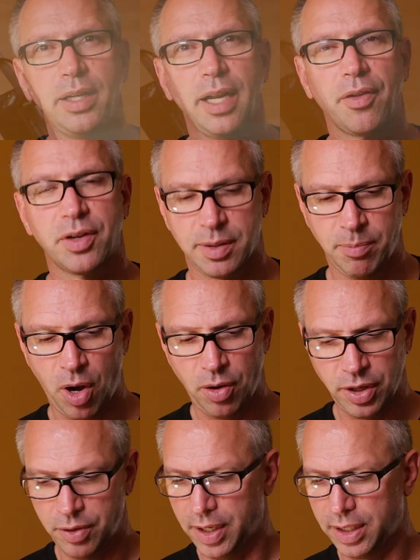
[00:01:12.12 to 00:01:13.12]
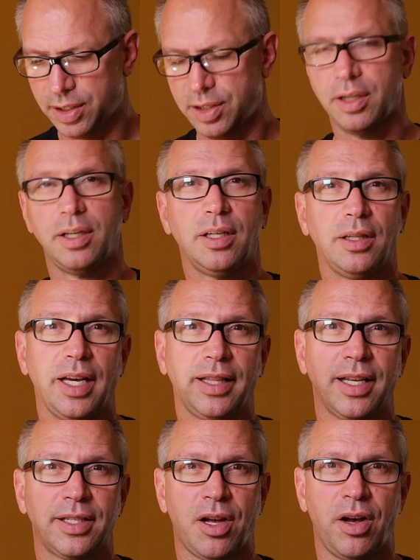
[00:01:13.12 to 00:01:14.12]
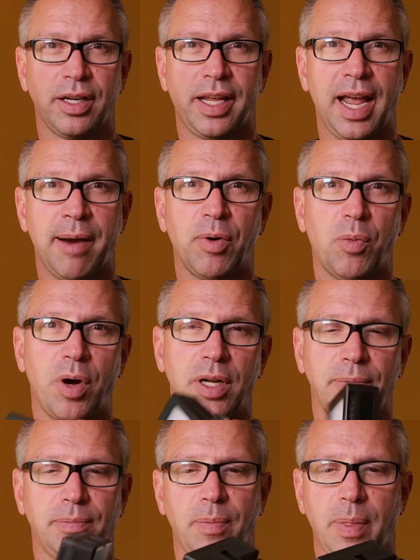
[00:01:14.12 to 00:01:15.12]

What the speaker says: Now the small units, like this on-camera one,